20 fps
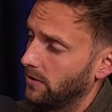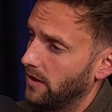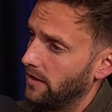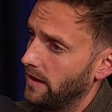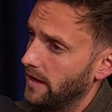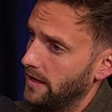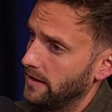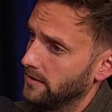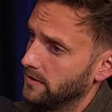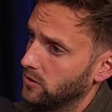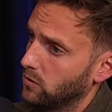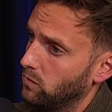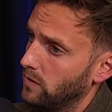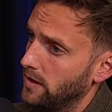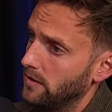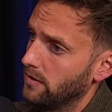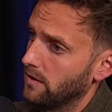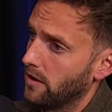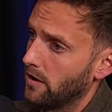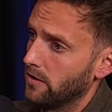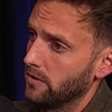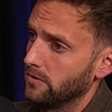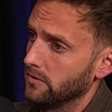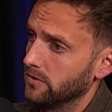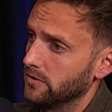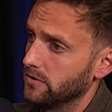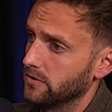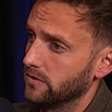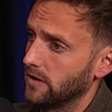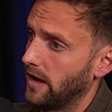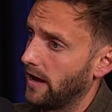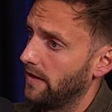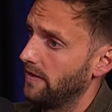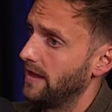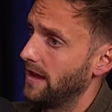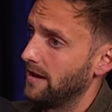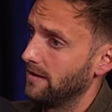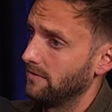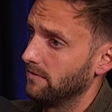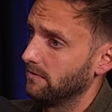but then to win those,
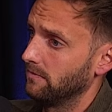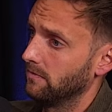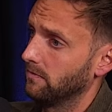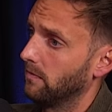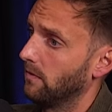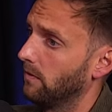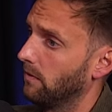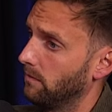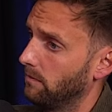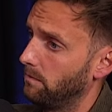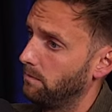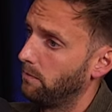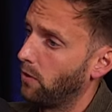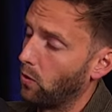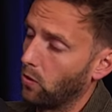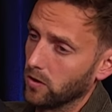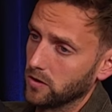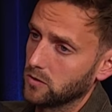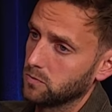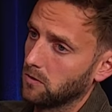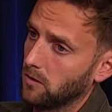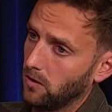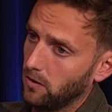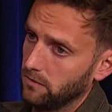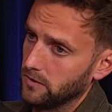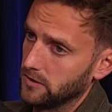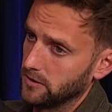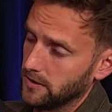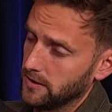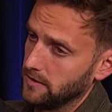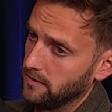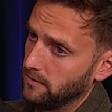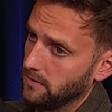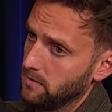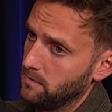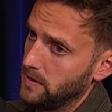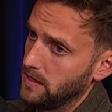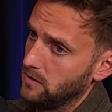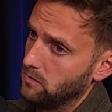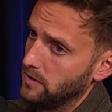and then Port's obviously
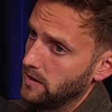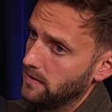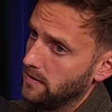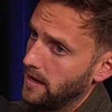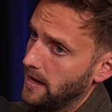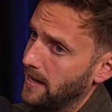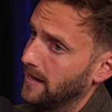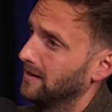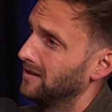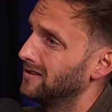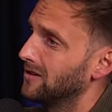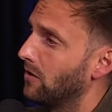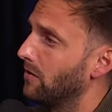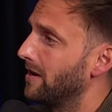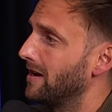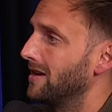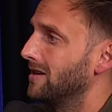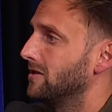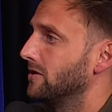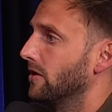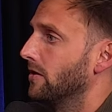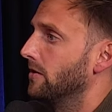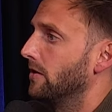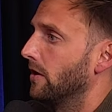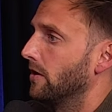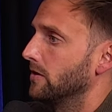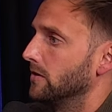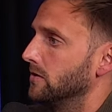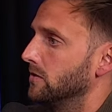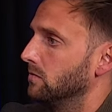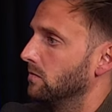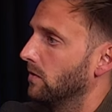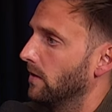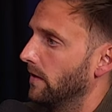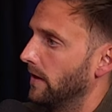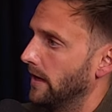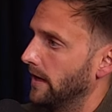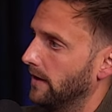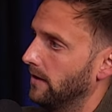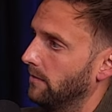the big win there. Doggies, who knows
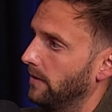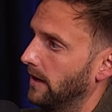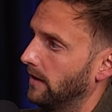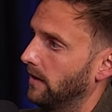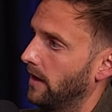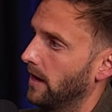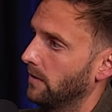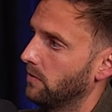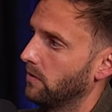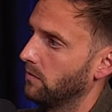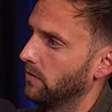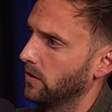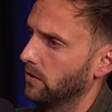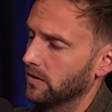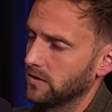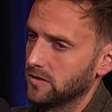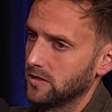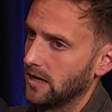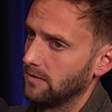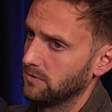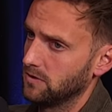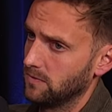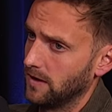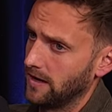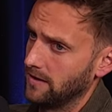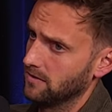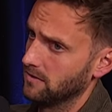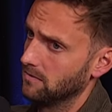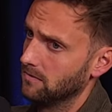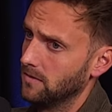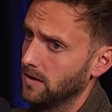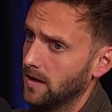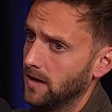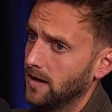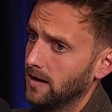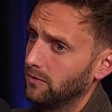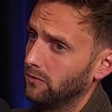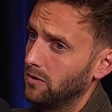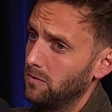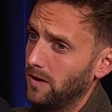what they're going to be like, but we mm. always seem to beat them.
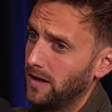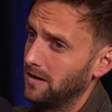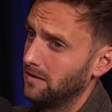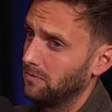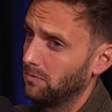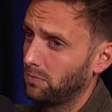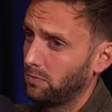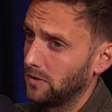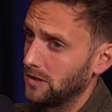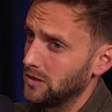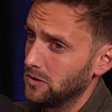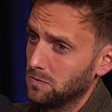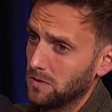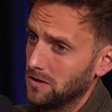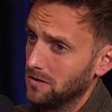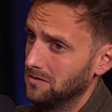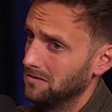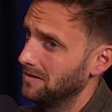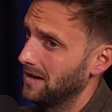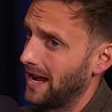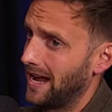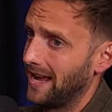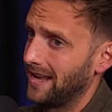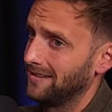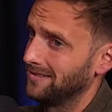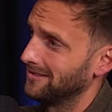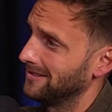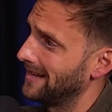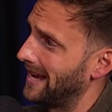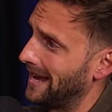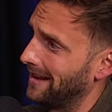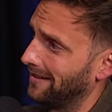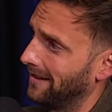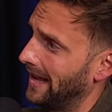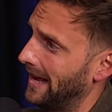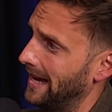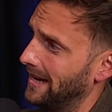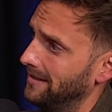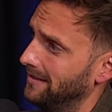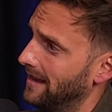Mm. If we beat Brisbane and
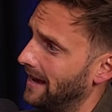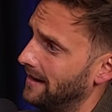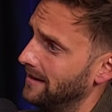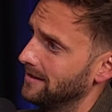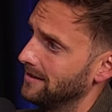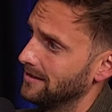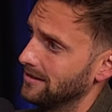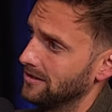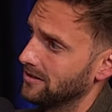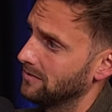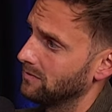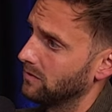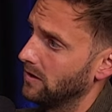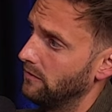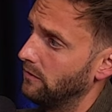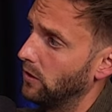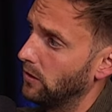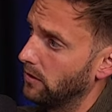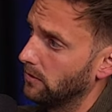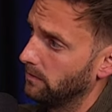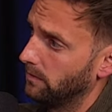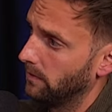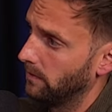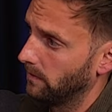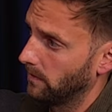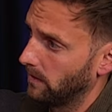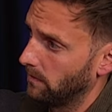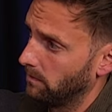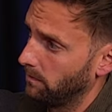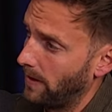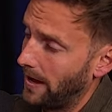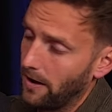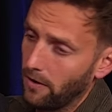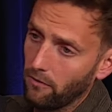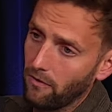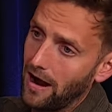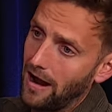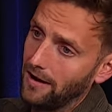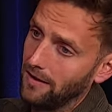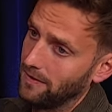Adelaide, that is, we've got a, a
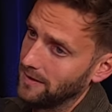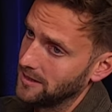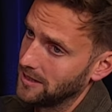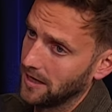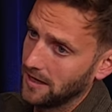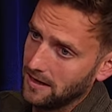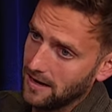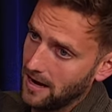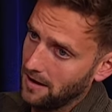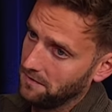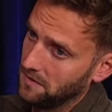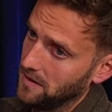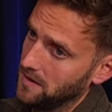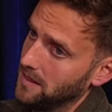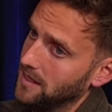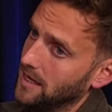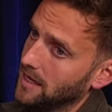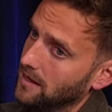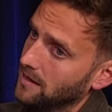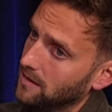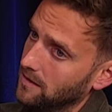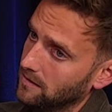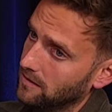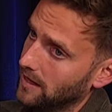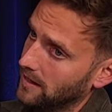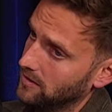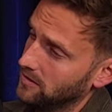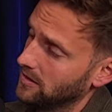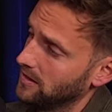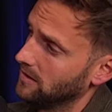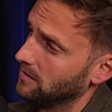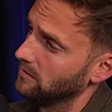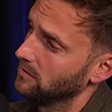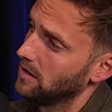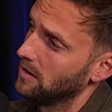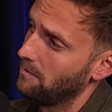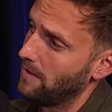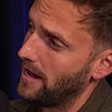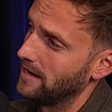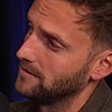better run in the second half of the year. Mm. That's
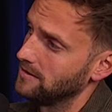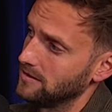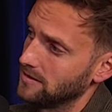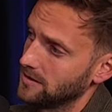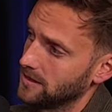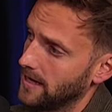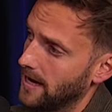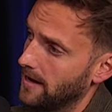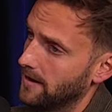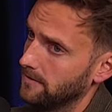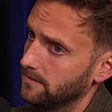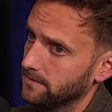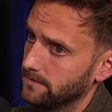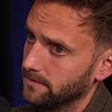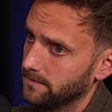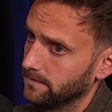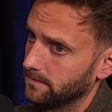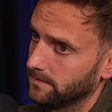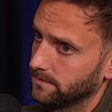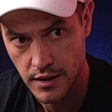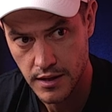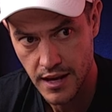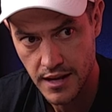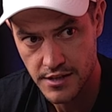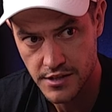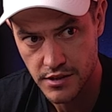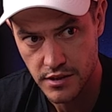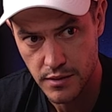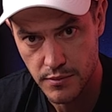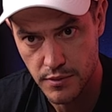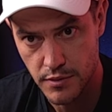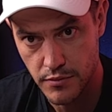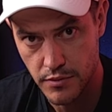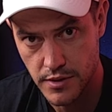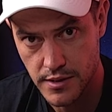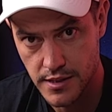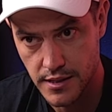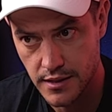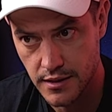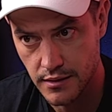an amazing start. It'd yeah. actually be
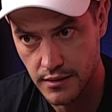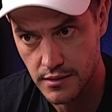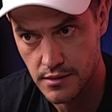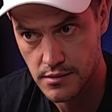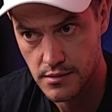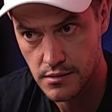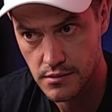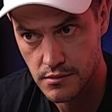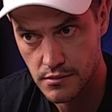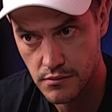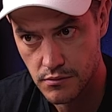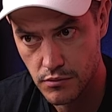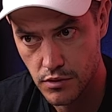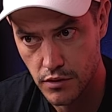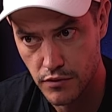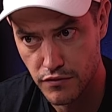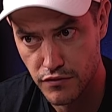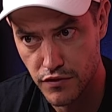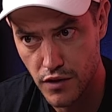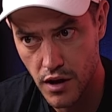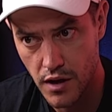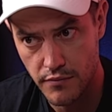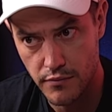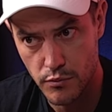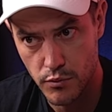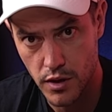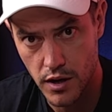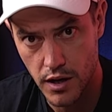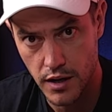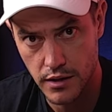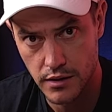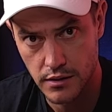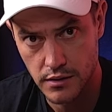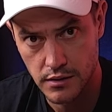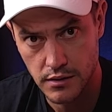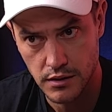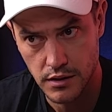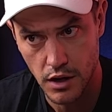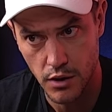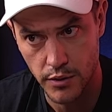ridiculous. What five and one
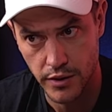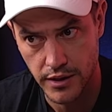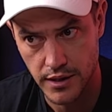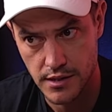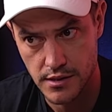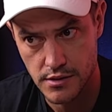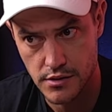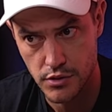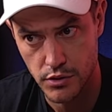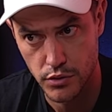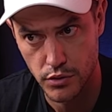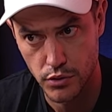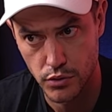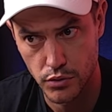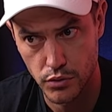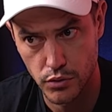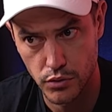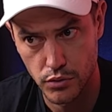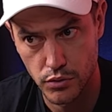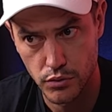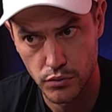going into